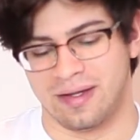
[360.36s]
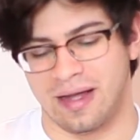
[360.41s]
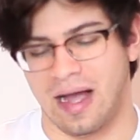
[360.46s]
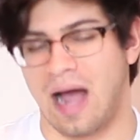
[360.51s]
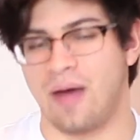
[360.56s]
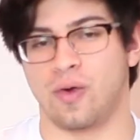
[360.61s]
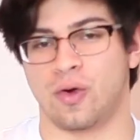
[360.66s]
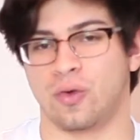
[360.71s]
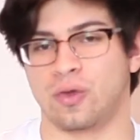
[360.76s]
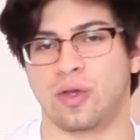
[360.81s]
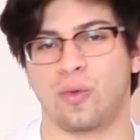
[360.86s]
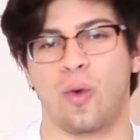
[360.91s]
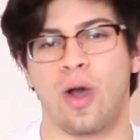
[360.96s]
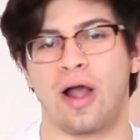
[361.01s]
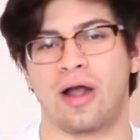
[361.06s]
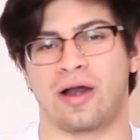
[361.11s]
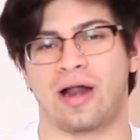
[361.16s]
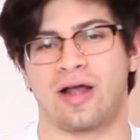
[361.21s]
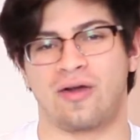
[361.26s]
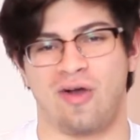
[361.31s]
I would only
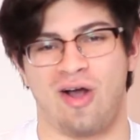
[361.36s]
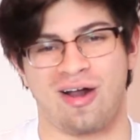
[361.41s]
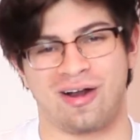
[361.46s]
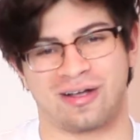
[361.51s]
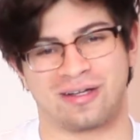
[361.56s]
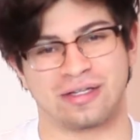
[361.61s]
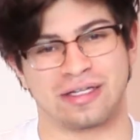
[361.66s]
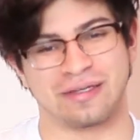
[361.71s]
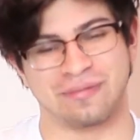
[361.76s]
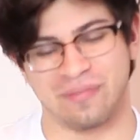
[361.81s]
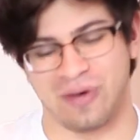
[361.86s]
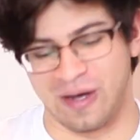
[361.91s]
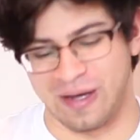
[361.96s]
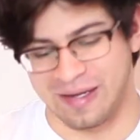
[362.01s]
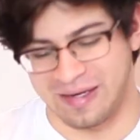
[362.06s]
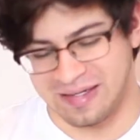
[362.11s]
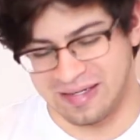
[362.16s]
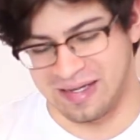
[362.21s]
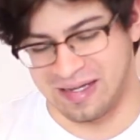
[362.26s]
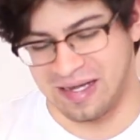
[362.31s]
wear it ironically,
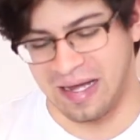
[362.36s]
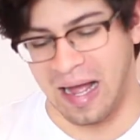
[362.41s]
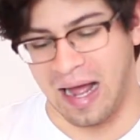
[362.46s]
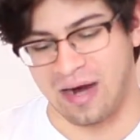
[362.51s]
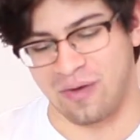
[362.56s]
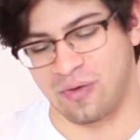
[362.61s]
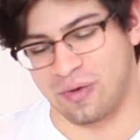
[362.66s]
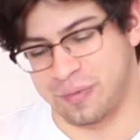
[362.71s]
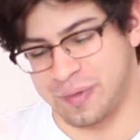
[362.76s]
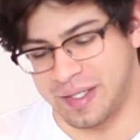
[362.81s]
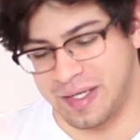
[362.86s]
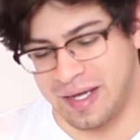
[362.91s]
but I don't want to be